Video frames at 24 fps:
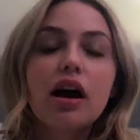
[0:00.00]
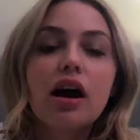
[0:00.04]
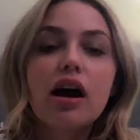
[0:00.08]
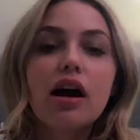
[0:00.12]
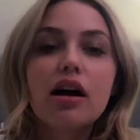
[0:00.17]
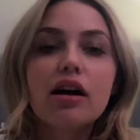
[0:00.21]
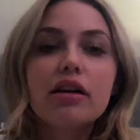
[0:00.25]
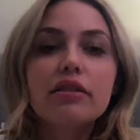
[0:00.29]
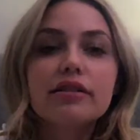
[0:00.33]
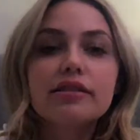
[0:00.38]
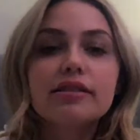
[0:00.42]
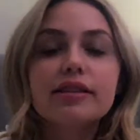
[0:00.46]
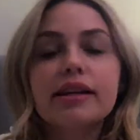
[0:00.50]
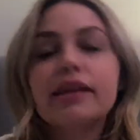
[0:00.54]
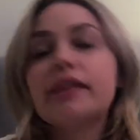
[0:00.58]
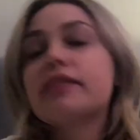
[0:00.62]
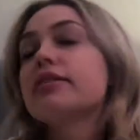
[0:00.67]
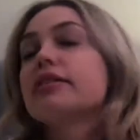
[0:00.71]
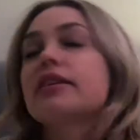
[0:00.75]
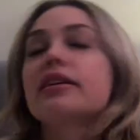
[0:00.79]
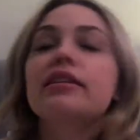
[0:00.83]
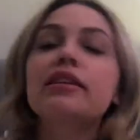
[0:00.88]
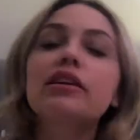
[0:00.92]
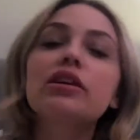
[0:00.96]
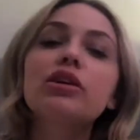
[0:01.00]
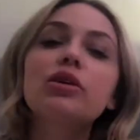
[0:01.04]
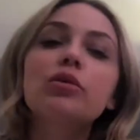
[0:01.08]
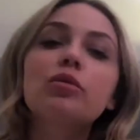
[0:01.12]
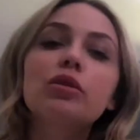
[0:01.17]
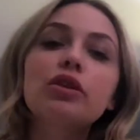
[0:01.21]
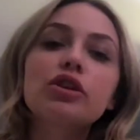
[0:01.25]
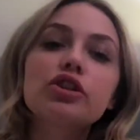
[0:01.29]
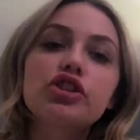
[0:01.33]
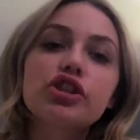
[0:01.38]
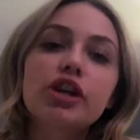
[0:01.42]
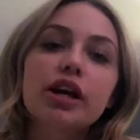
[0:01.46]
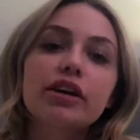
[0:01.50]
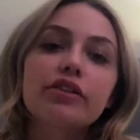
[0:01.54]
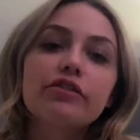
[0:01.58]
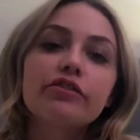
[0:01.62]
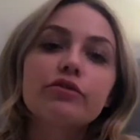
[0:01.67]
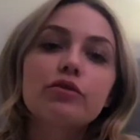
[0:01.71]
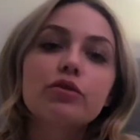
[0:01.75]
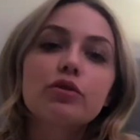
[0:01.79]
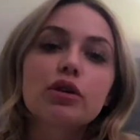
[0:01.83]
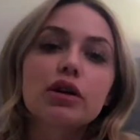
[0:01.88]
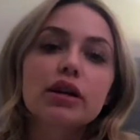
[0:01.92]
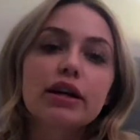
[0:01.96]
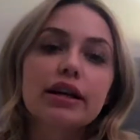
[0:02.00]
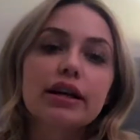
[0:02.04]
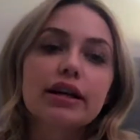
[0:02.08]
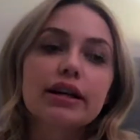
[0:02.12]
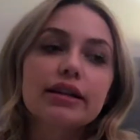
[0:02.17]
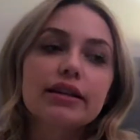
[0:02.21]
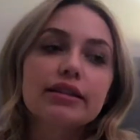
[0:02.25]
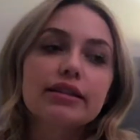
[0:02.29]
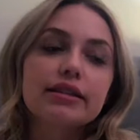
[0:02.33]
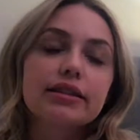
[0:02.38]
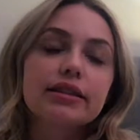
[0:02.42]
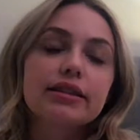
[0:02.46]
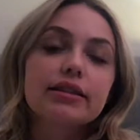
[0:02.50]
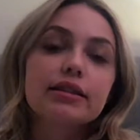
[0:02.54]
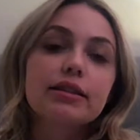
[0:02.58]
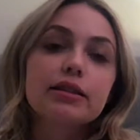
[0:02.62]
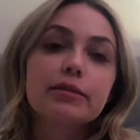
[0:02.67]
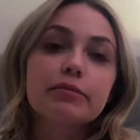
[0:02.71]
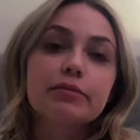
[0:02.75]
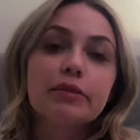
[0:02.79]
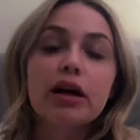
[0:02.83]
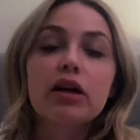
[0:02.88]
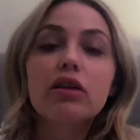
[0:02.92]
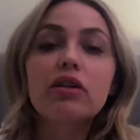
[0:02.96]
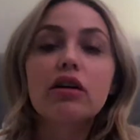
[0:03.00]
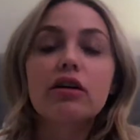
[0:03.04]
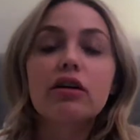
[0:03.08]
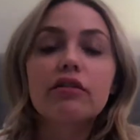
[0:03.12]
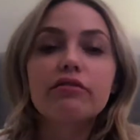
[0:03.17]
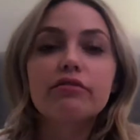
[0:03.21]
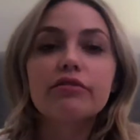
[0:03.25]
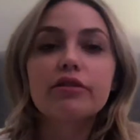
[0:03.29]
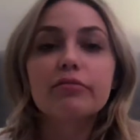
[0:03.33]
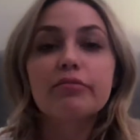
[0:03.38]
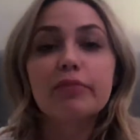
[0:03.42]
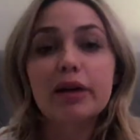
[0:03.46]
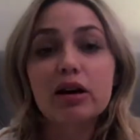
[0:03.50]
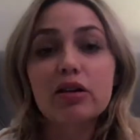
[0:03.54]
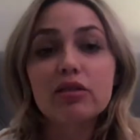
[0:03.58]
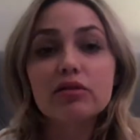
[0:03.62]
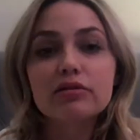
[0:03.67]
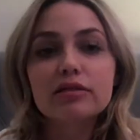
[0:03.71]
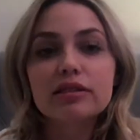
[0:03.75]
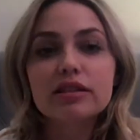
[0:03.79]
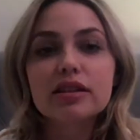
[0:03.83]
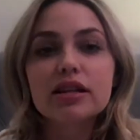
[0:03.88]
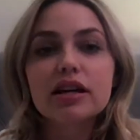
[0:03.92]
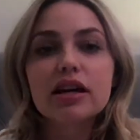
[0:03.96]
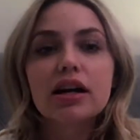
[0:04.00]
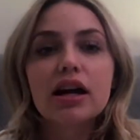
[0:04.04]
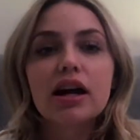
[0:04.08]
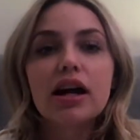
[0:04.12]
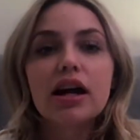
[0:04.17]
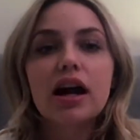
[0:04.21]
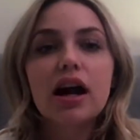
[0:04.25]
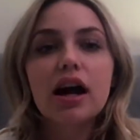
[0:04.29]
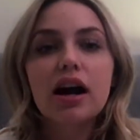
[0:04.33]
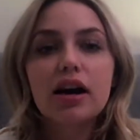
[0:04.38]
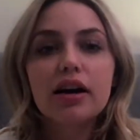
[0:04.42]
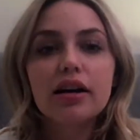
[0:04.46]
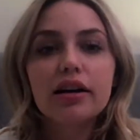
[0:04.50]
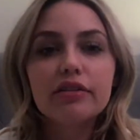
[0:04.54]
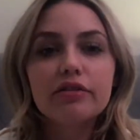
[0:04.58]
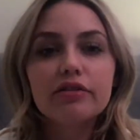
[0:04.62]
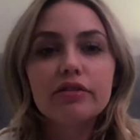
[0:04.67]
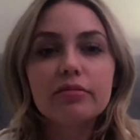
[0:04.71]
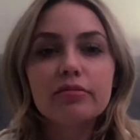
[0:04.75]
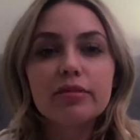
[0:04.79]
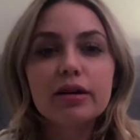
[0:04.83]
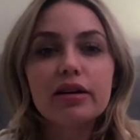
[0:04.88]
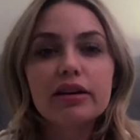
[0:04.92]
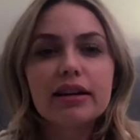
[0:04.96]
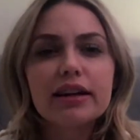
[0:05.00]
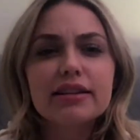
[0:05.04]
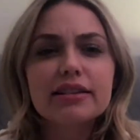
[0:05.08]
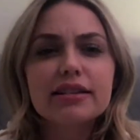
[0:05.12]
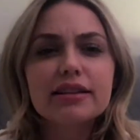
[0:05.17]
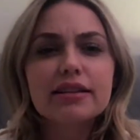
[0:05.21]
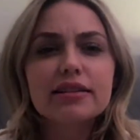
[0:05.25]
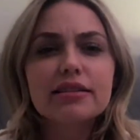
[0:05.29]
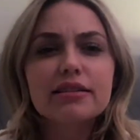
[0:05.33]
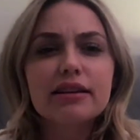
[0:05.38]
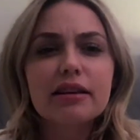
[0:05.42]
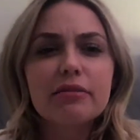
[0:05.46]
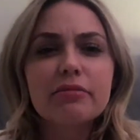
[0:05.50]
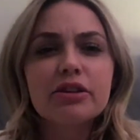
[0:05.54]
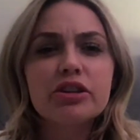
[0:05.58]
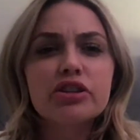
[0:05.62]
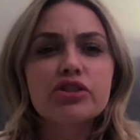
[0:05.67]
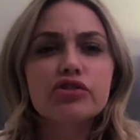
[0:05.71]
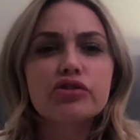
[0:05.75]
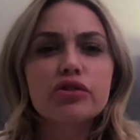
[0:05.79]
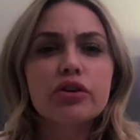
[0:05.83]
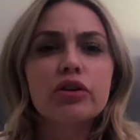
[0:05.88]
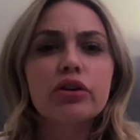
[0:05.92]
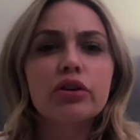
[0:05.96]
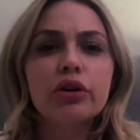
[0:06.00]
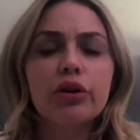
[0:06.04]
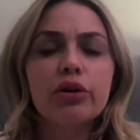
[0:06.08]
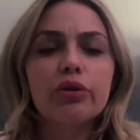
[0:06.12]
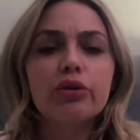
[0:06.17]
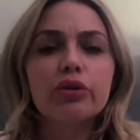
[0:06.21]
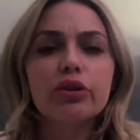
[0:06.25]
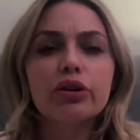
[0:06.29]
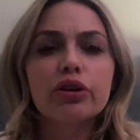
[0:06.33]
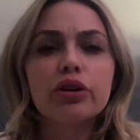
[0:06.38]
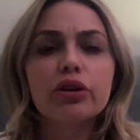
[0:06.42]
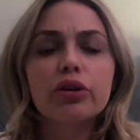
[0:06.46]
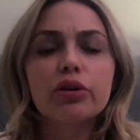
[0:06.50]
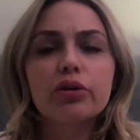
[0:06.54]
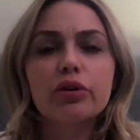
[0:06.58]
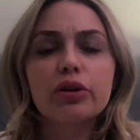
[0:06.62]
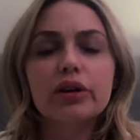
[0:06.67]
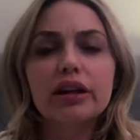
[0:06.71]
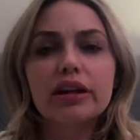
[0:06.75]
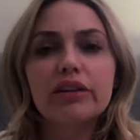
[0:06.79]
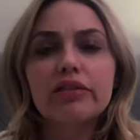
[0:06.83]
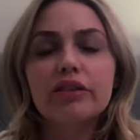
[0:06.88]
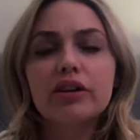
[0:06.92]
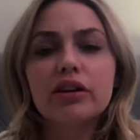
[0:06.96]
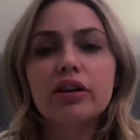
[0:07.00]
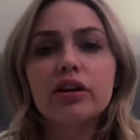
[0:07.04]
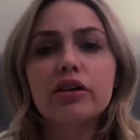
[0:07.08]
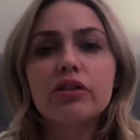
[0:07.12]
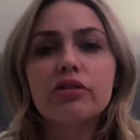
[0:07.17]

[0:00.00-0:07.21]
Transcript: The second thing that you want to check for is the smell of the belt. If the belt has a semi-strong odor or even a